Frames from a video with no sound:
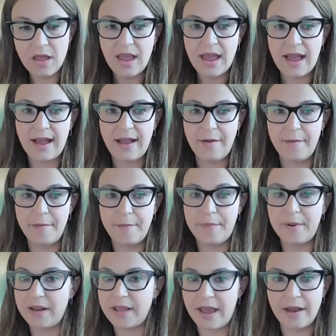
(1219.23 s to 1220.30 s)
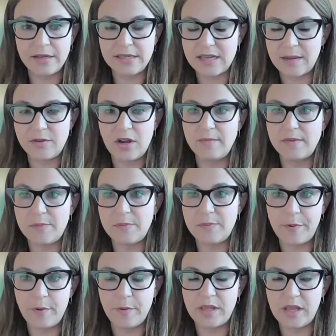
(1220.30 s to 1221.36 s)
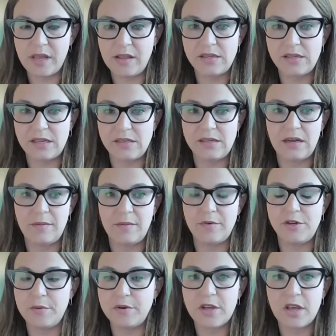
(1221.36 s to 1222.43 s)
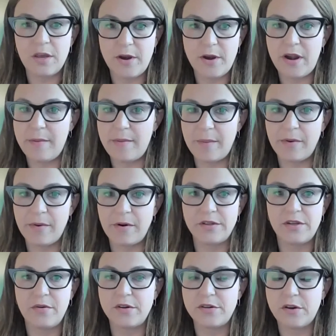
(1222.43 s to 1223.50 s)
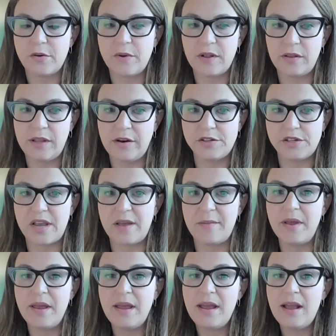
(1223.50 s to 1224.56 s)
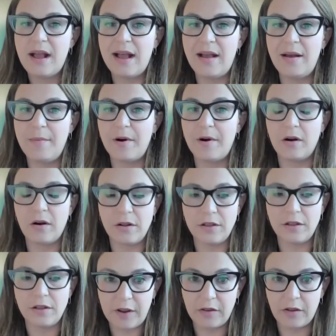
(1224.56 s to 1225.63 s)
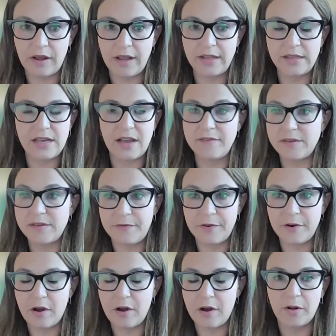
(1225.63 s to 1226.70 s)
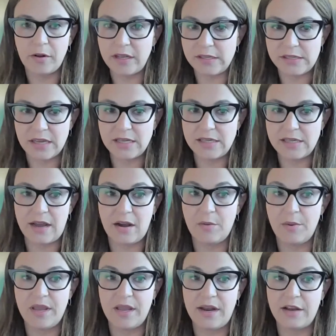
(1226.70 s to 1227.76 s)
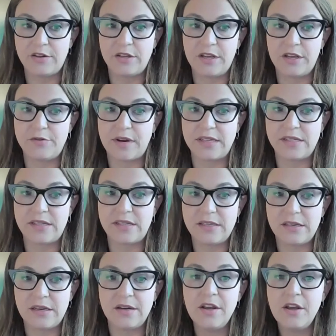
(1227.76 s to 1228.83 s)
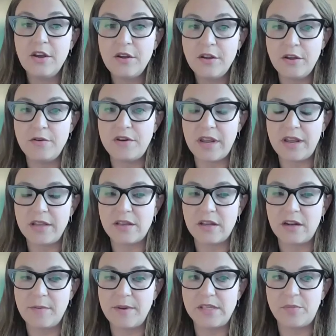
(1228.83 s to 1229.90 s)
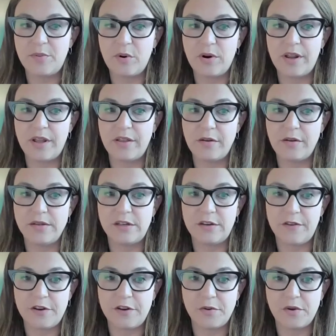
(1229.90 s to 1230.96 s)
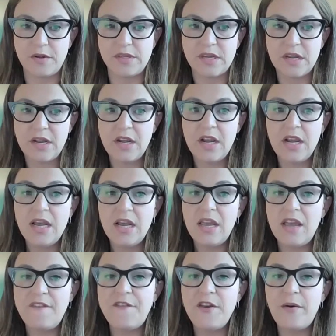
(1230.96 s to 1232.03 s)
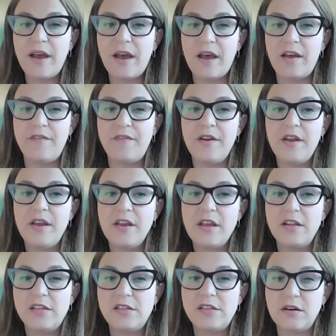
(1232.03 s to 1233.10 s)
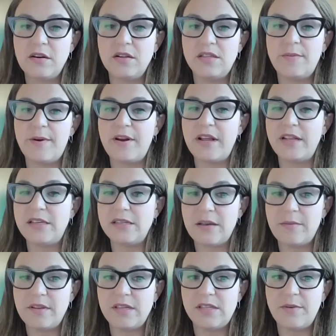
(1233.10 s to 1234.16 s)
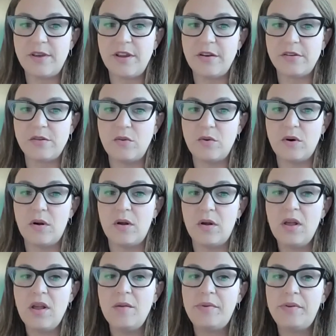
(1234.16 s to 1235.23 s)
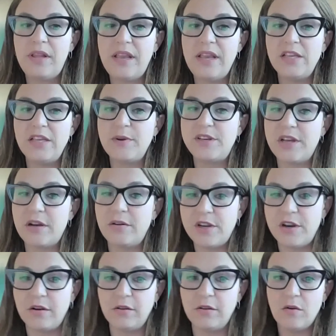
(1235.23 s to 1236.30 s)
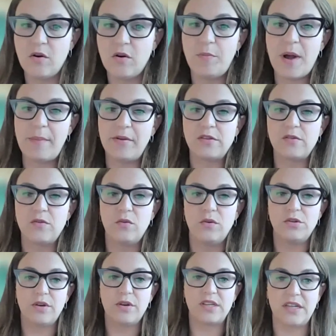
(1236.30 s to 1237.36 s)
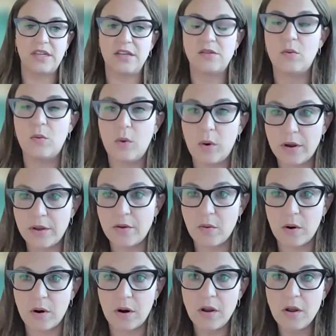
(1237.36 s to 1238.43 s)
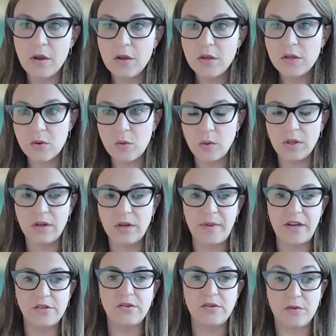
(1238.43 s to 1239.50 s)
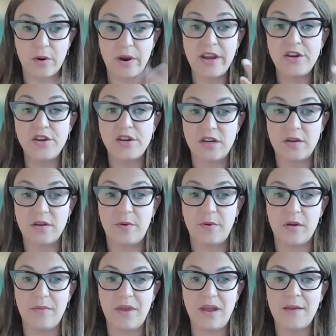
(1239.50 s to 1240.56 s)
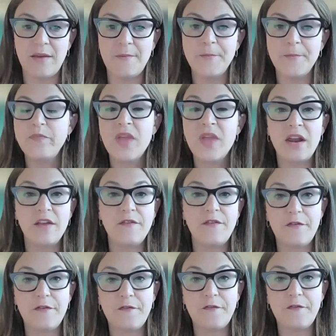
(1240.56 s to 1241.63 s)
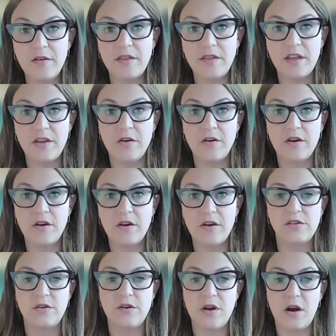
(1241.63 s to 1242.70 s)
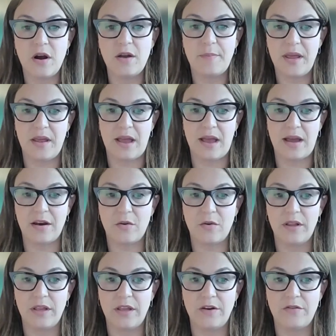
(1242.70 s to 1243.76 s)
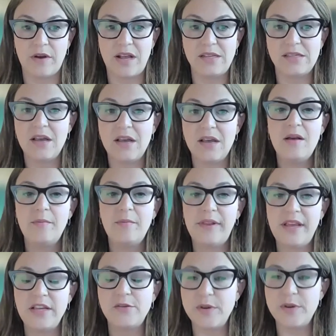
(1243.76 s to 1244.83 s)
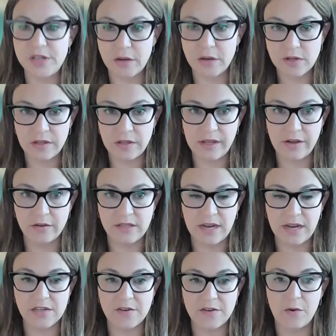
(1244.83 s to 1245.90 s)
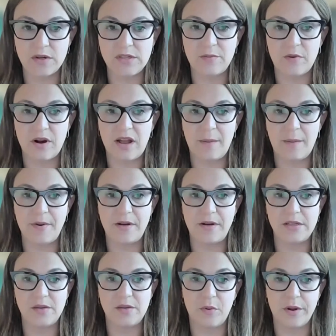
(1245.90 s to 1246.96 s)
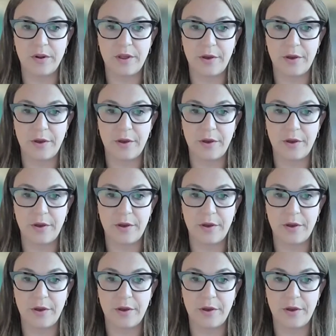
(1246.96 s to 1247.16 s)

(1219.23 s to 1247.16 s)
But again, sometimes people within the system, Jewish community members who are showing leadership, are on the front lines, have some phenomenal insight to how we can actually address this. And UJ is going to be supporting those individuals. If you have concerns about anti-Semitism at your school, please reach out to your local public school trustees or your school administration to book a meeting. And if you feel that your concerns are not being adequately addressed, please reach out to the legal task force and we're happy to support you.